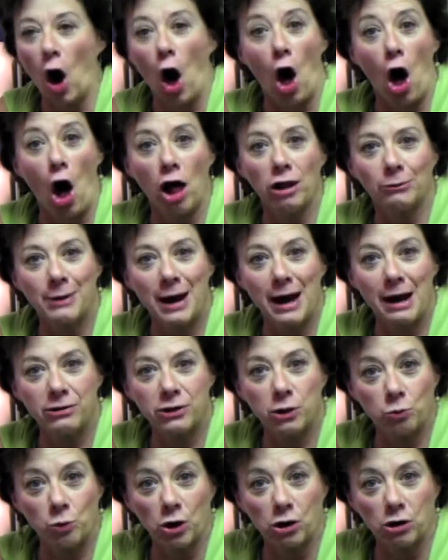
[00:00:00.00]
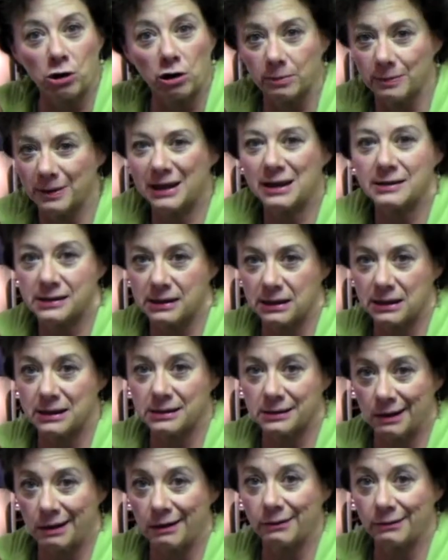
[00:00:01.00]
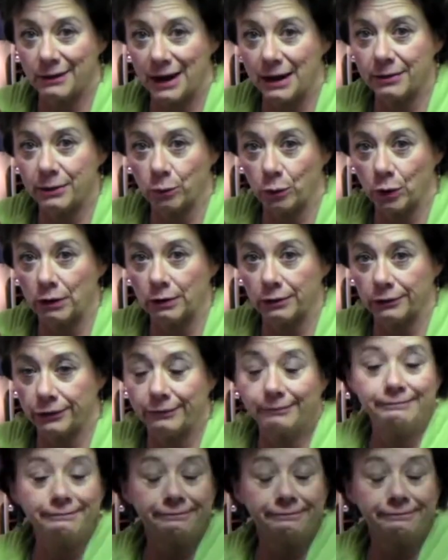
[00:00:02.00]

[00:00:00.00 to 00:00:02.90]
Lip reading: all around the world, because it is all around the world.